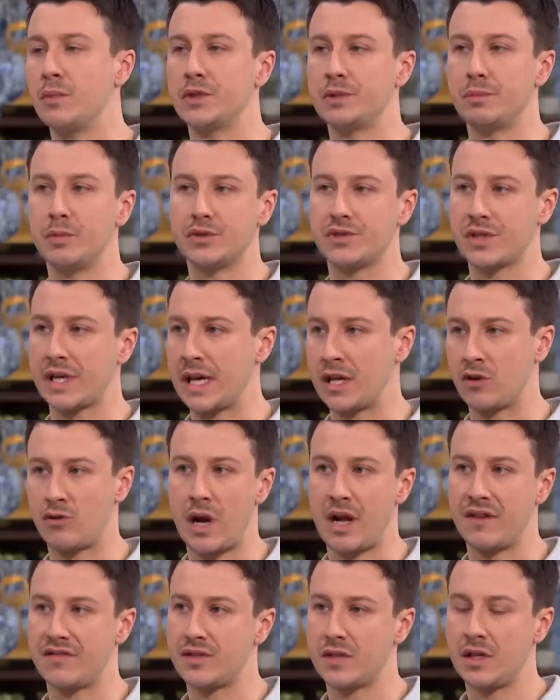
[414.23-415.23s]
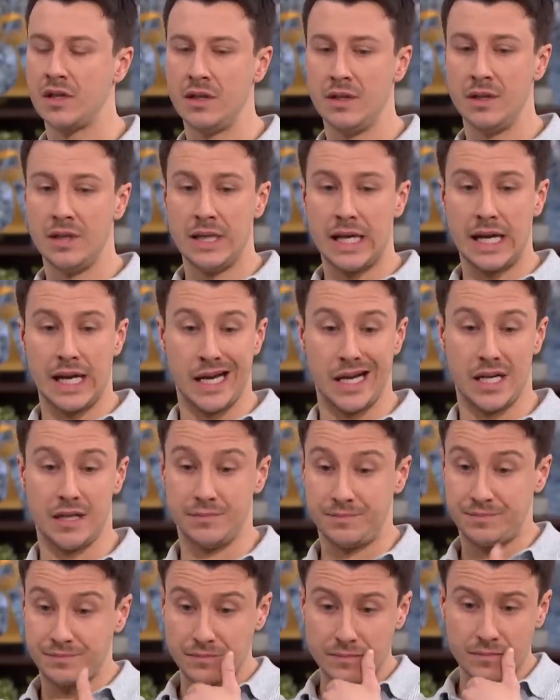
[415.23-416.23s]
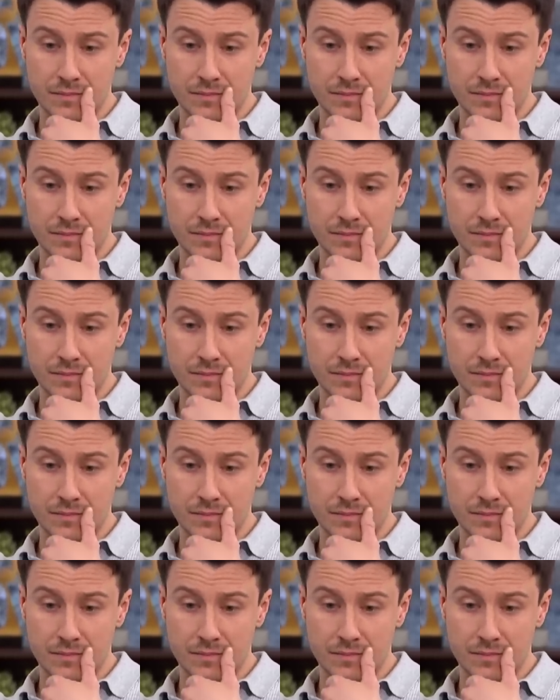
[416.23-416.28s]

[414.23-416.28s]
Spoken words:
multiple skin grafts, and